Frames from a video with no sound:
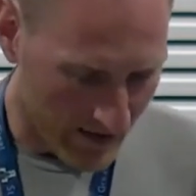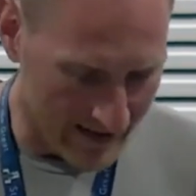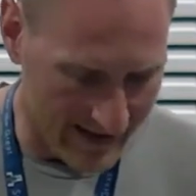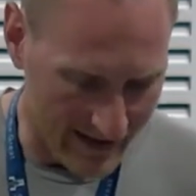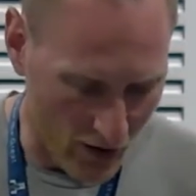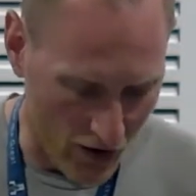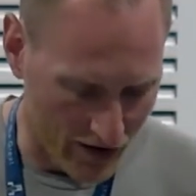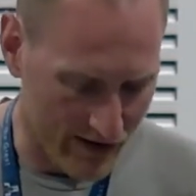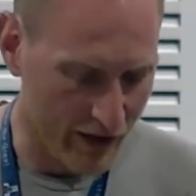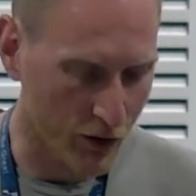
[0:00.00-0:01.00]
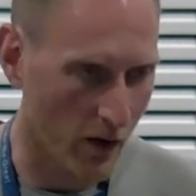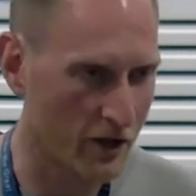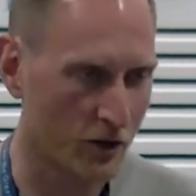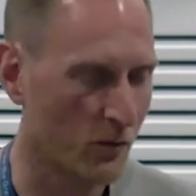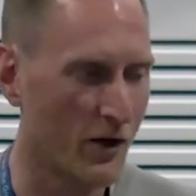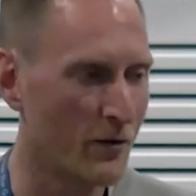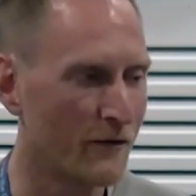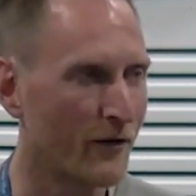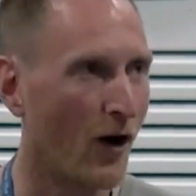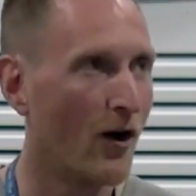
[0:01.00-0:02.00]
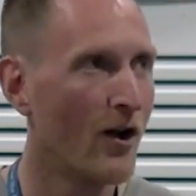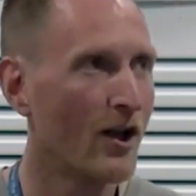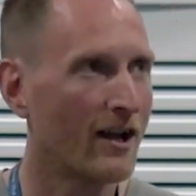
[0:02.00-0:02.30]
is this kind of situation where you have got